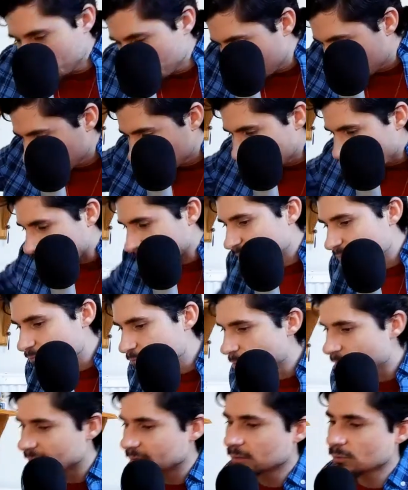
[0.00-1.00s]
fucking
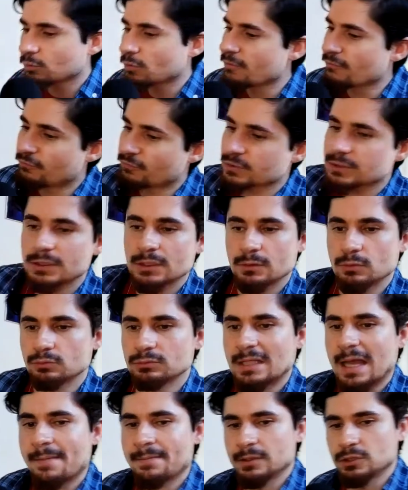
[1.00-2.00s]
mental and physical
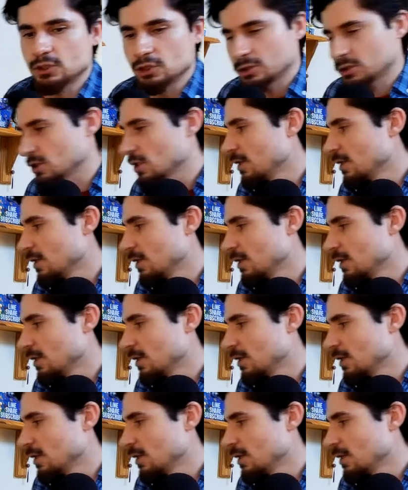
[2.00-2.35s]
damages.